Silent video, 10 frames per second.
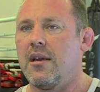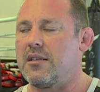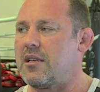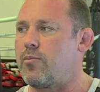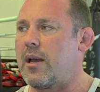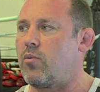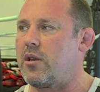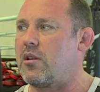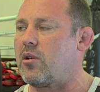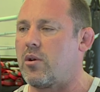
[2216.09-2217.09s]
He says, mate,
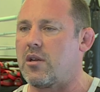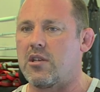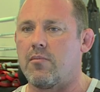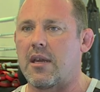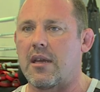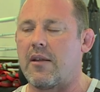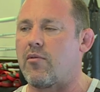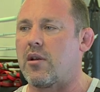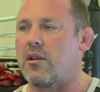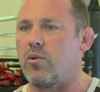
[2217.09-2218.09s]
what you're doing is you're making
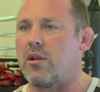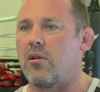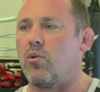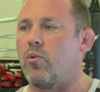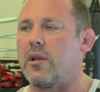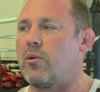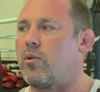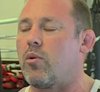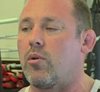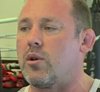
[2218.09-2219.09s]
everyone, we're not all winning,
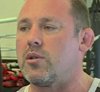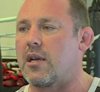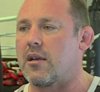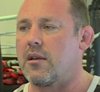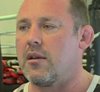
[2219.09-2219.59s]
we're all losing.